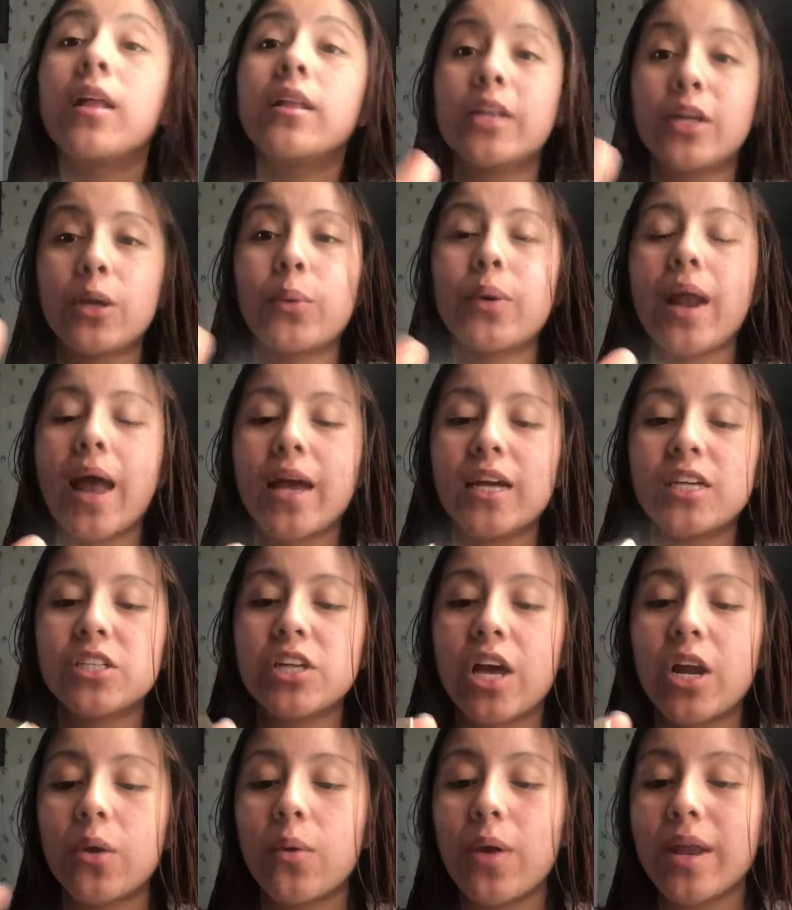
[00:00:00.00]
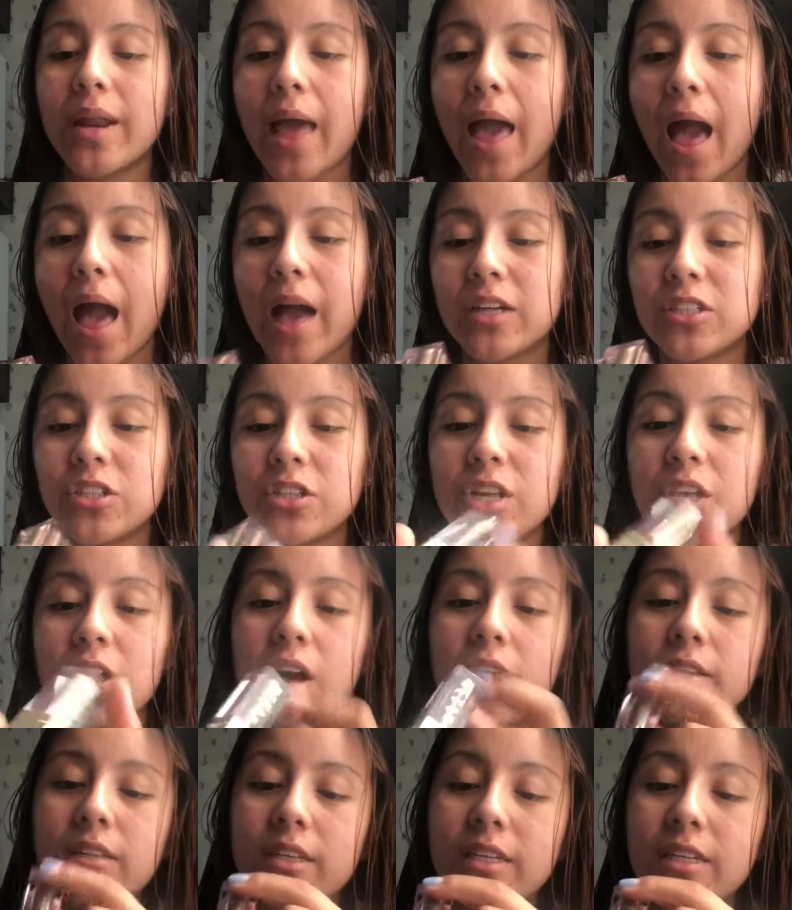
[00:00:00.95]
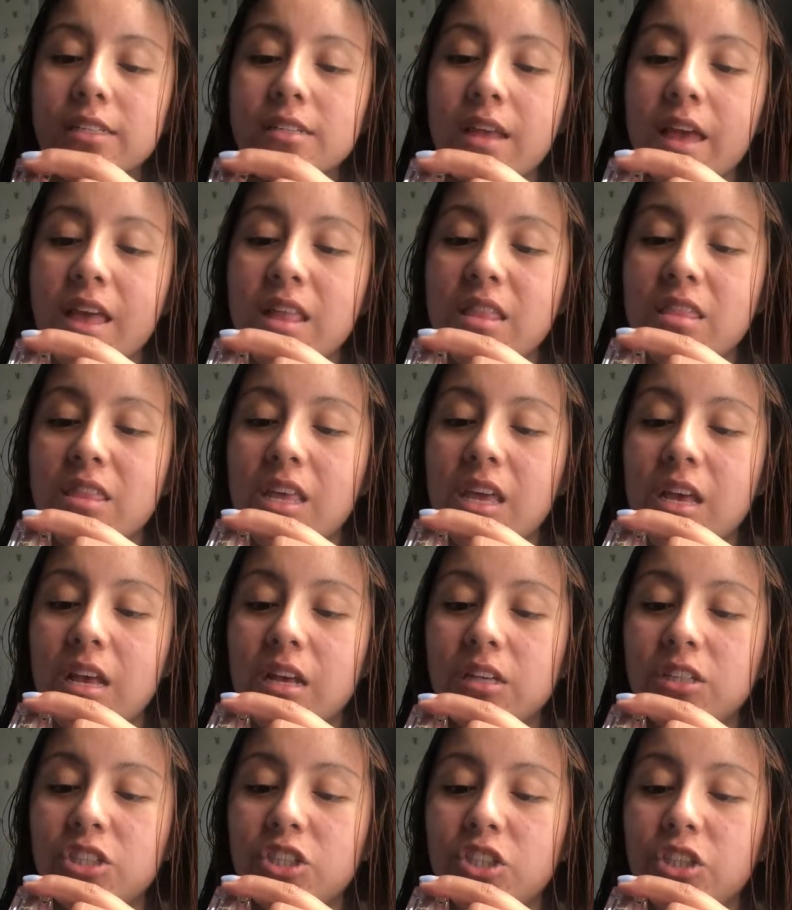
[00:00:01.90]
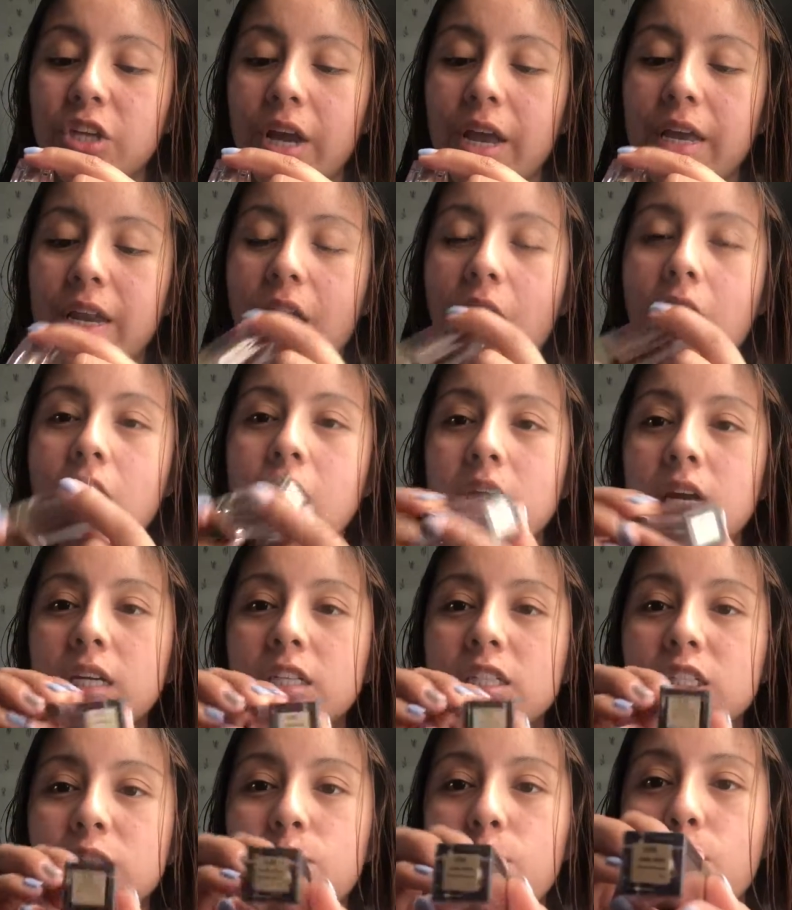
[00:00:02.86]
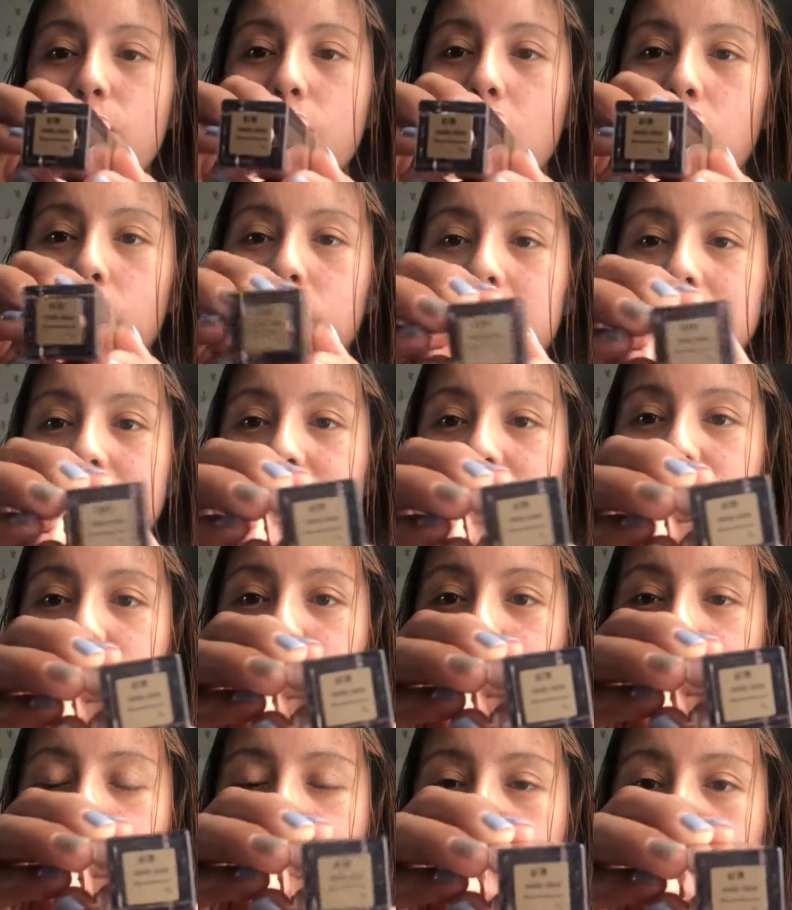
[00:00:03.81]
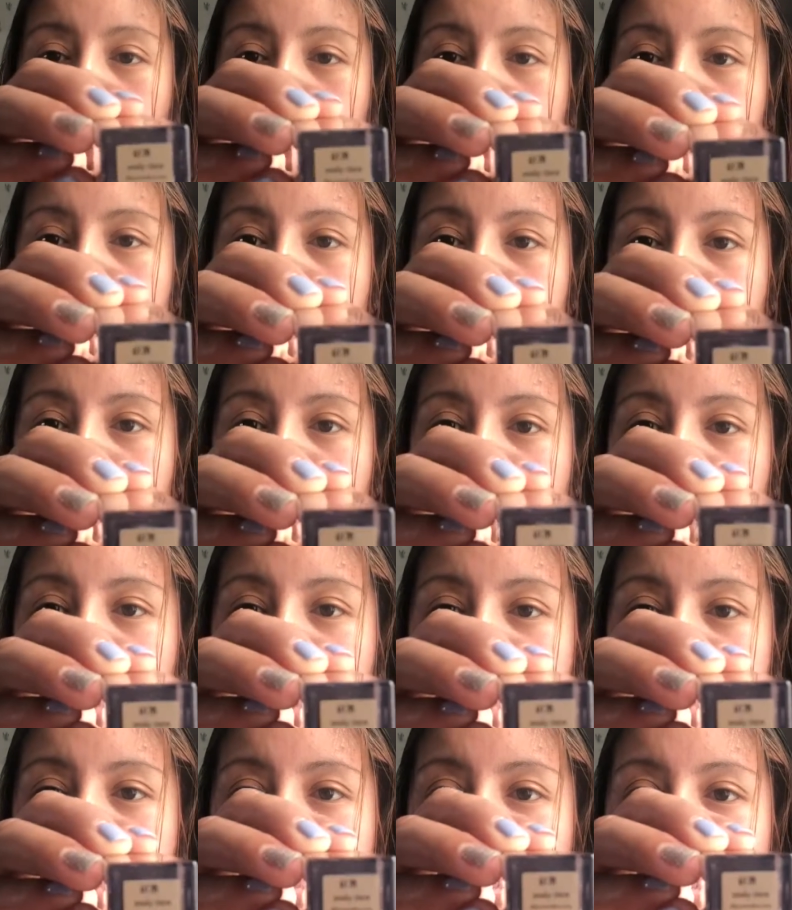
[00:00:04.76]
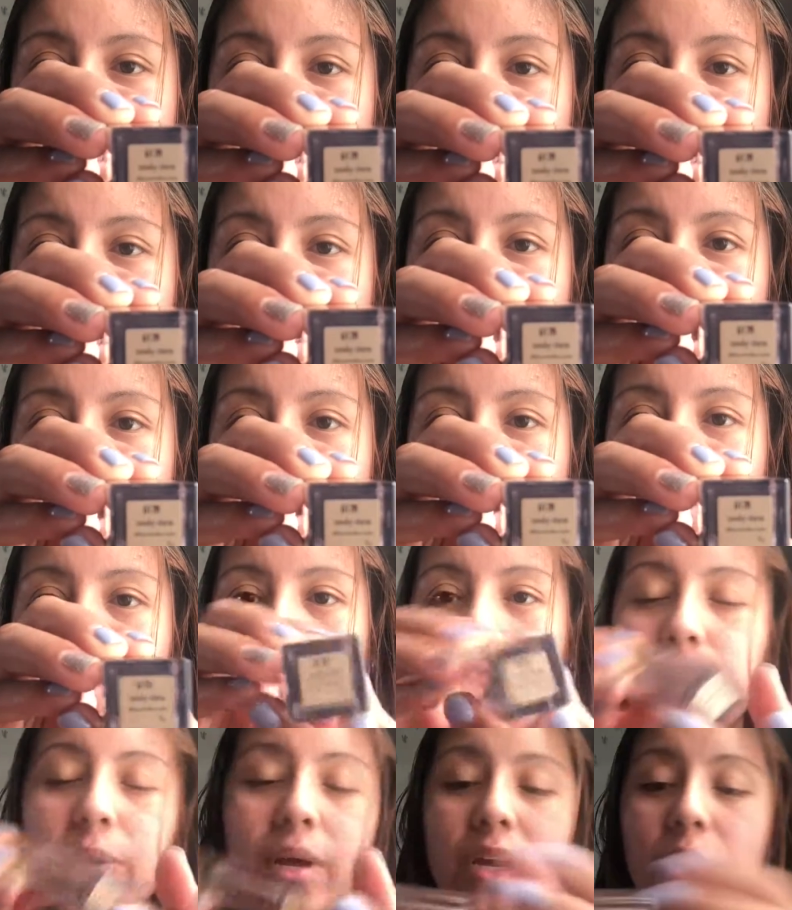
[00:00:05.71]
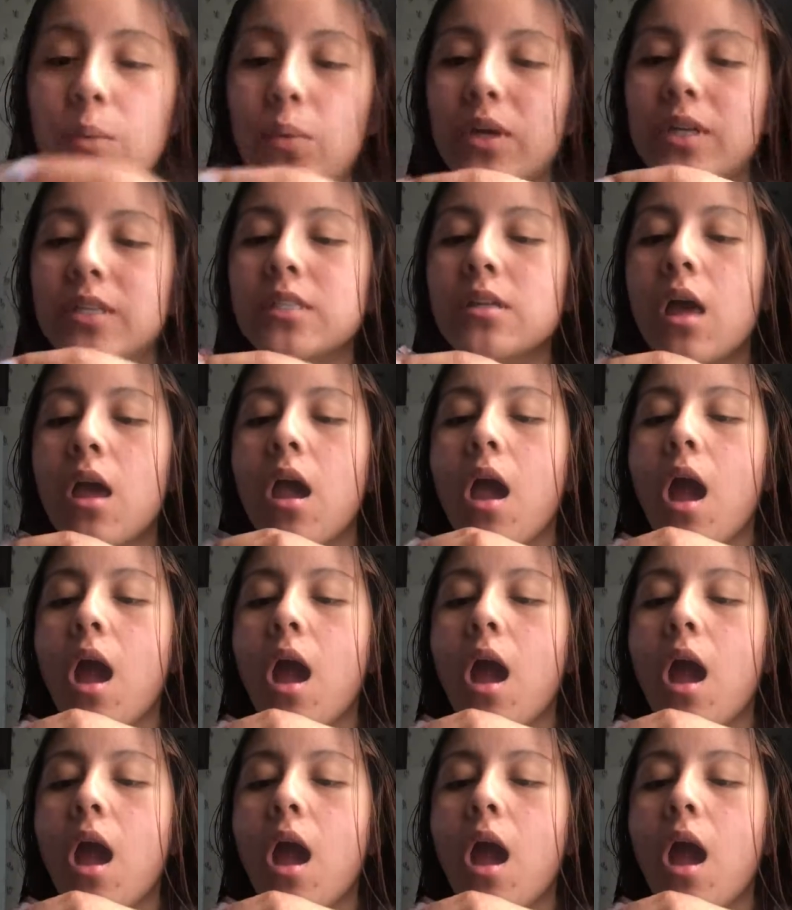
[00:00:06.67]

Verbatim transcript: Liquid eyeshadow. And I actually got this in the shade Smoky Storm. I don't know if you guys can see that, but anyways.